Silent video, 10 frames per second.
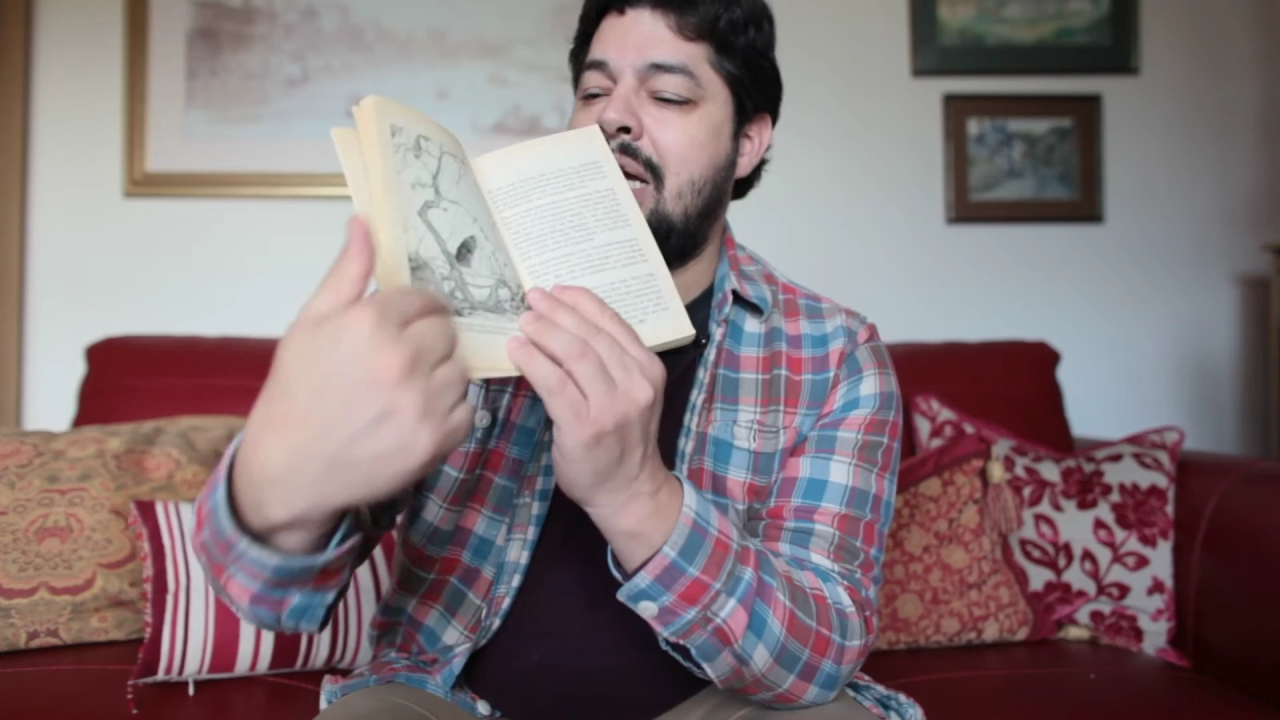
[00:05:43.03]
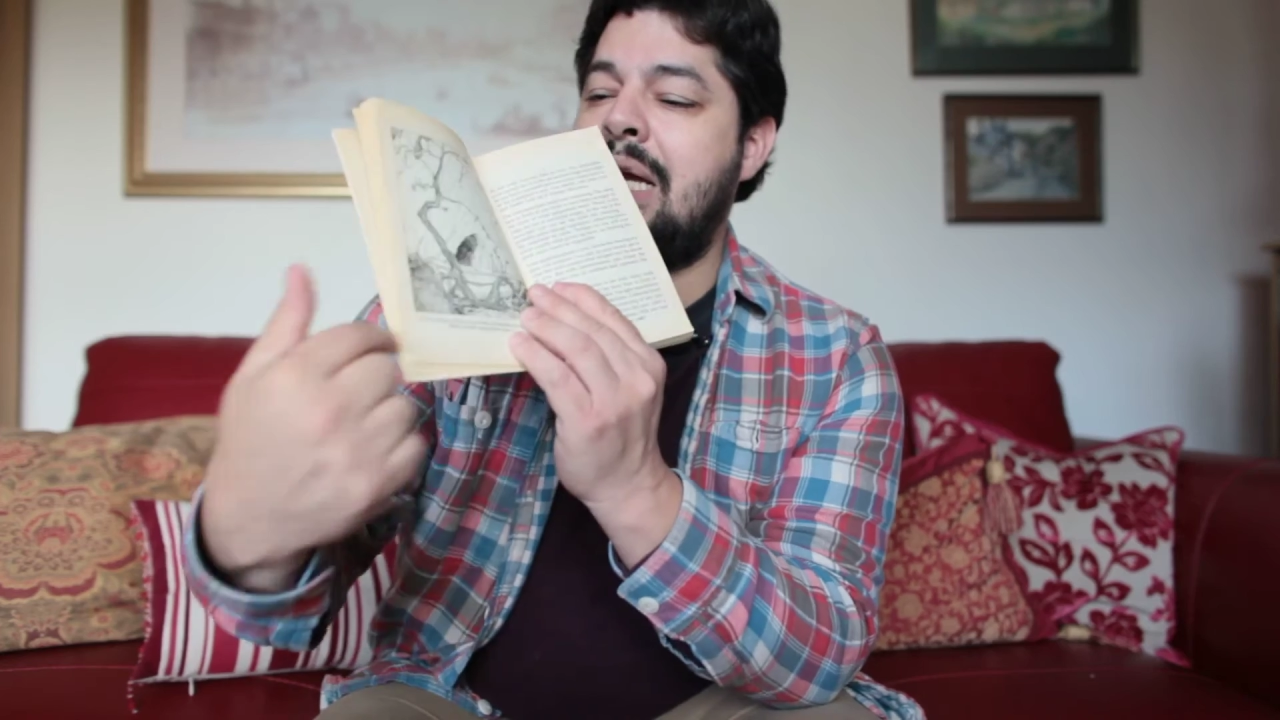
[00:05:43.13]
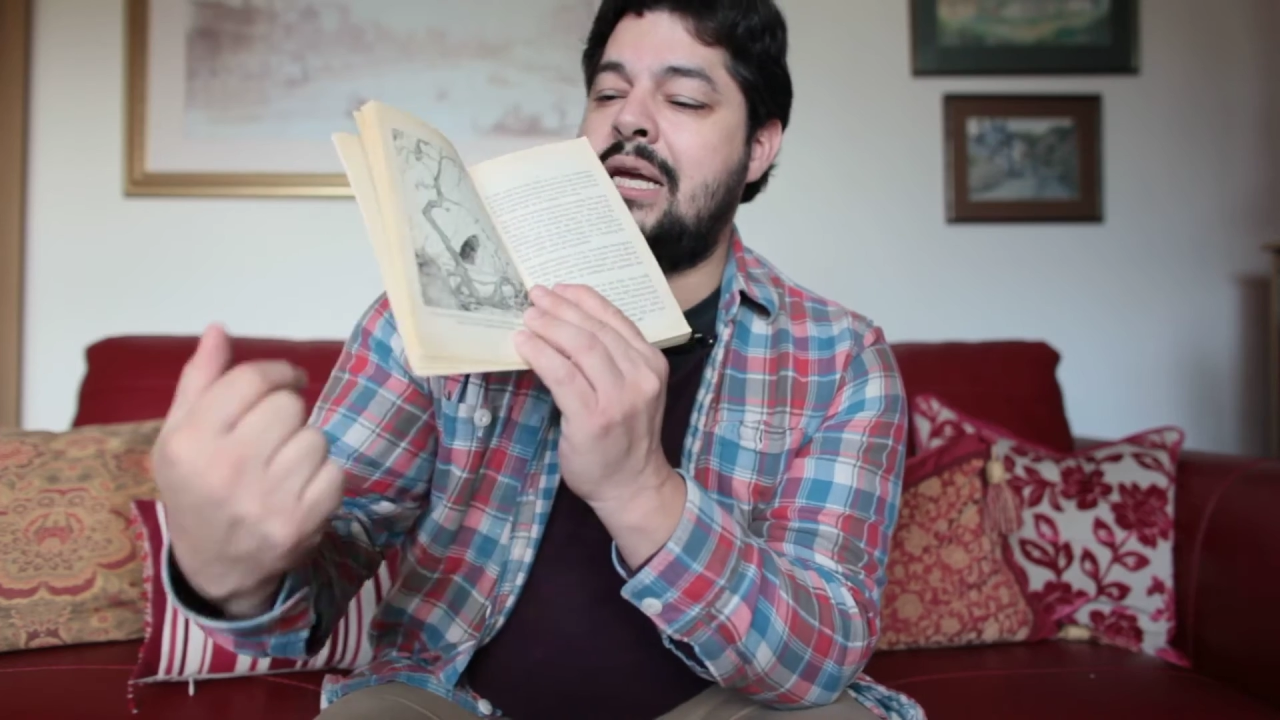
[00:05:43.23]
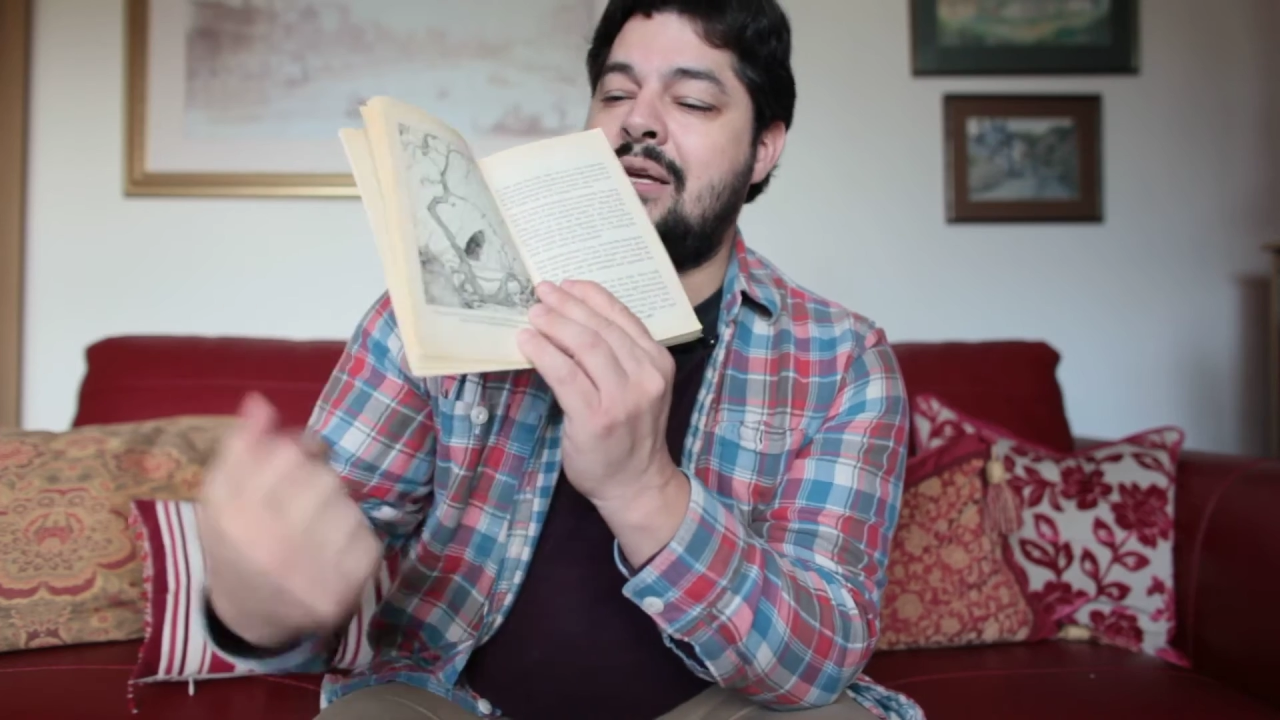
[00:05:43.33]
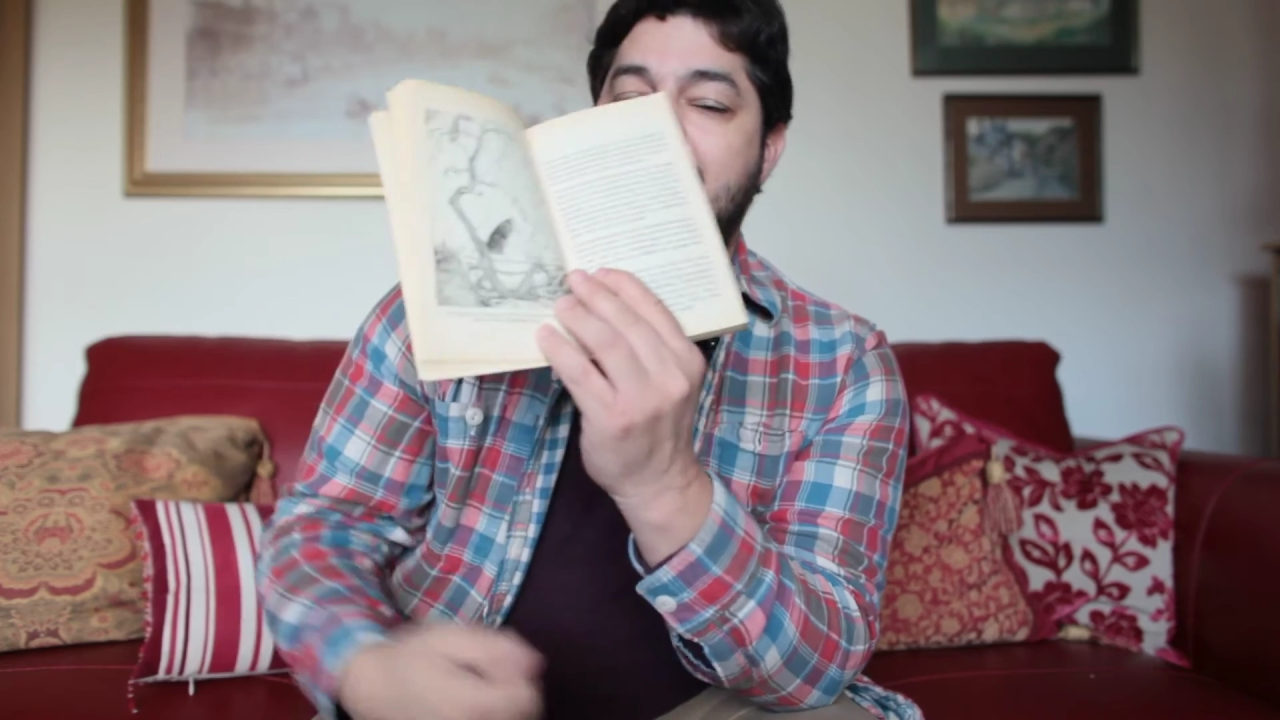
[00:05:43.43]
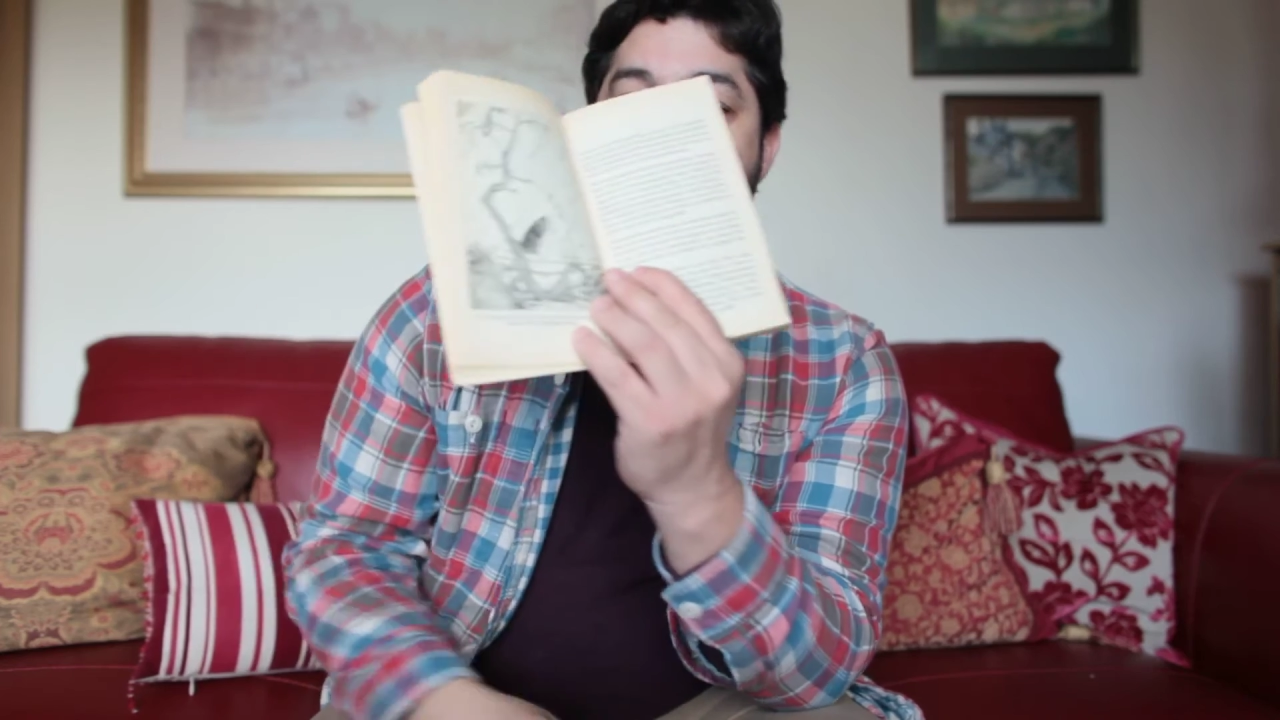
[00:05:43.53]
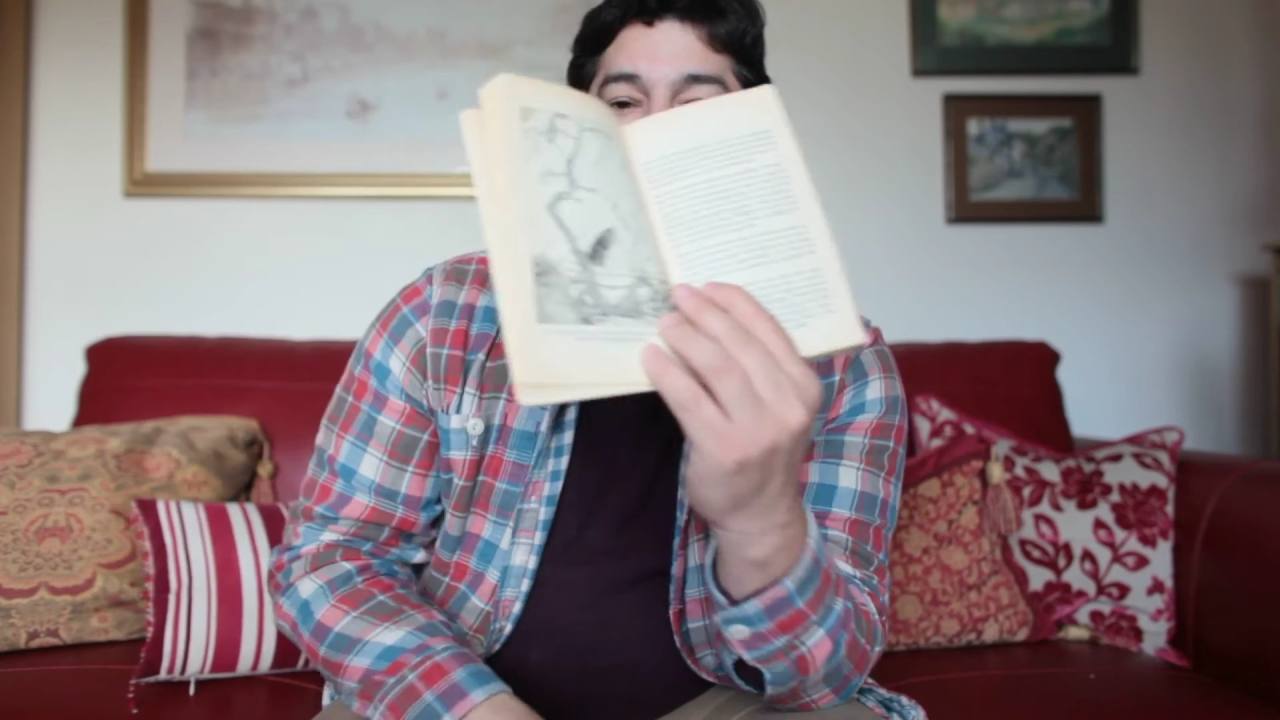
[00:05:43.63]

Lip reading: is